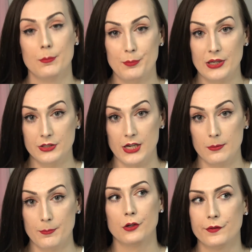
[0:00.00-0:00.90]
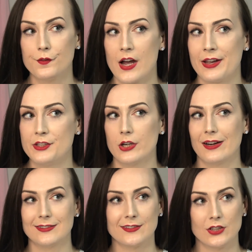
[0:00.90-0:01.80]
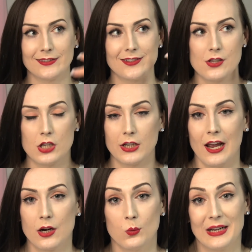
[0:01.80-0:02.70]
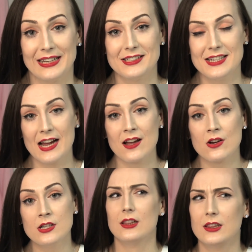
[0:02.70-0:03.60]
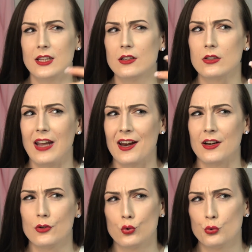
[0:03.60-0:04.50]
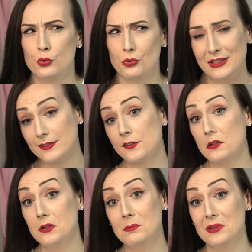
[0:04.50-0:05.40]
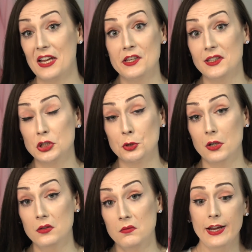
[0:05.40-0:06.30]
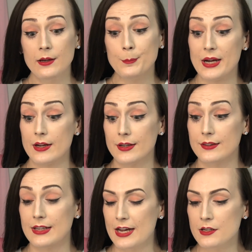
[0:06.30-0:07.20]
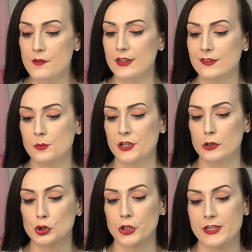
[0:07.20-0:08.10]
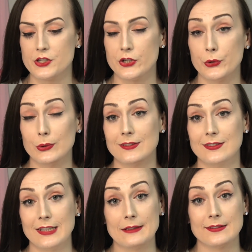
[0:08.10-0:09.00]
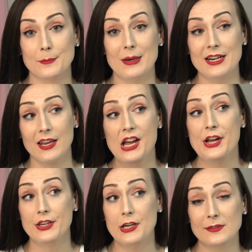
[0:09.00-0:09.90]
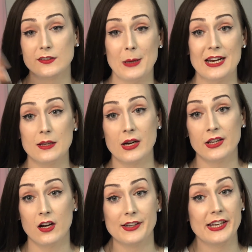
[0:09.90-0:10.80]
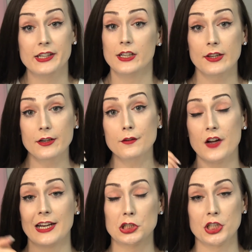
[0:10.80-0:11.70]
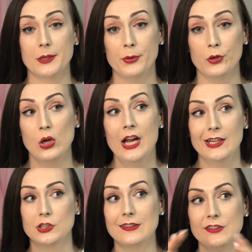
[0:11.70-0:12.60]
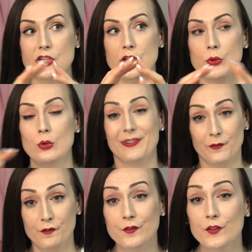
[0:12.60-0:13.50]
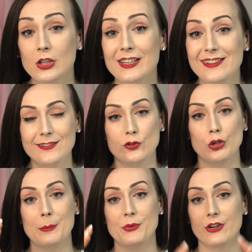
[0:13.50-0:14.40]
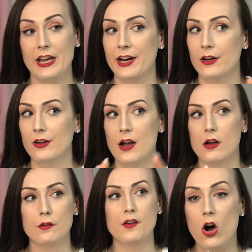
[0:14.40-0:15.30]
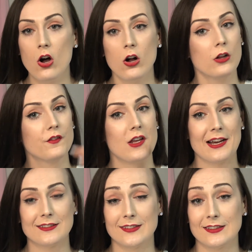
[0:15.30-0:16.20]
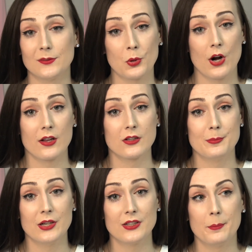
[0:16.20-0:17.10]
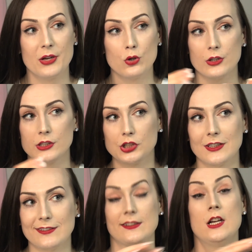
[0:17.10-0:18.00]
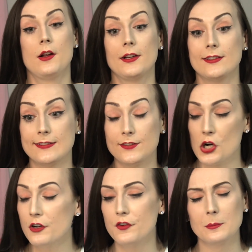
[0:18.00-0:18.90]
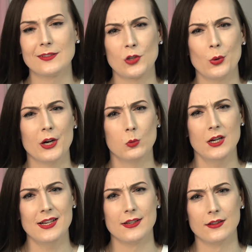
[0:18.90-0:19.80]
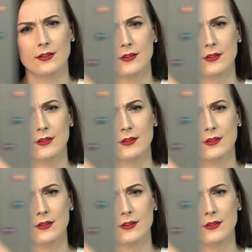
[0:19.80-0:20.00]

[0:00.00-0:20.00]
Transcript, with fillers: buildup. You'll find your hair starts to look kind of weighed down, a little kind of greasier than usual. And by the end of this, when you're trying to save some money, you know, spending money on a clarifying shampoo just to fully strip your hair of all of the excess product buildup in order to just start from square one.